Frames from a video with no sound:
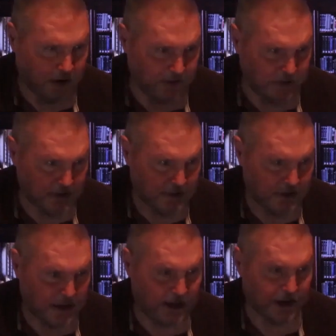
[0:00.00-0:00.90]

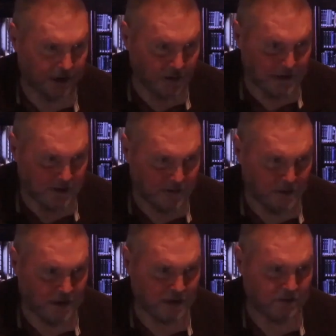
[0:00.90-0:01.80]
servant, and
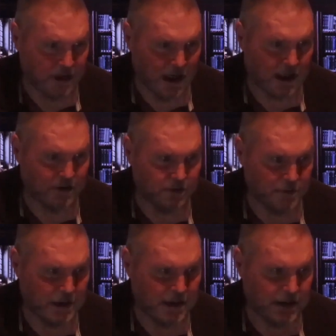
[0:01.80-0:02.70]
anointed one of
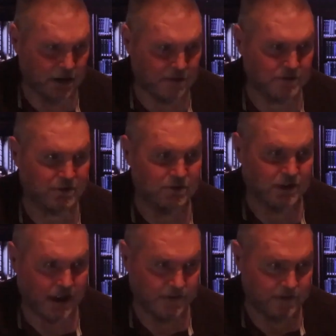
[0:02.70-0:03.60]
God whom he
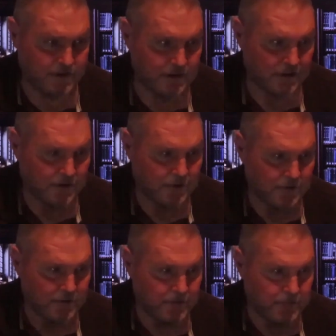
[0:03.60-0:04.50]
calls David
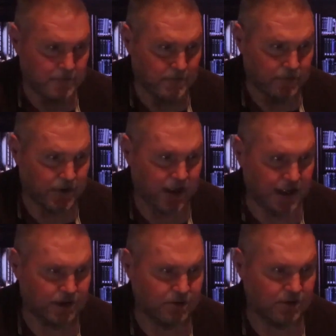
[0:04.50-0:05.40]

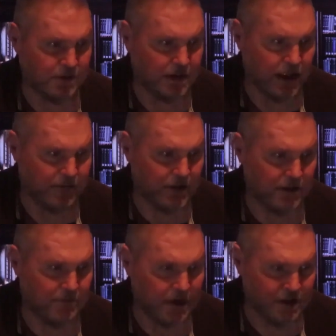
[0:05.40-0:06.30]
the angel of the
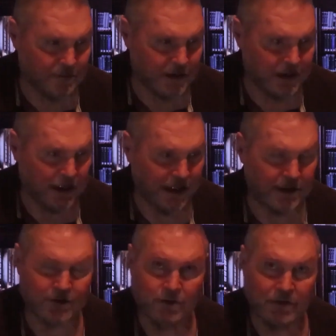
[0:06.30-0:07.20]
covenant must be
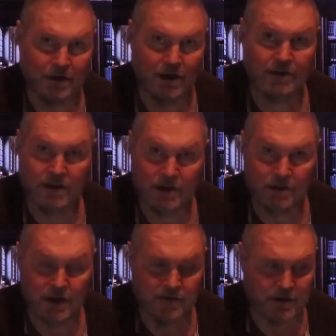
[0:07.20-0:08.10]
the angel
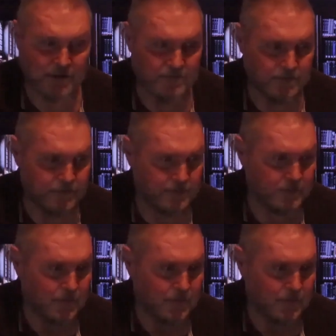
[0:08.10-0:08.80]
of the new covenant.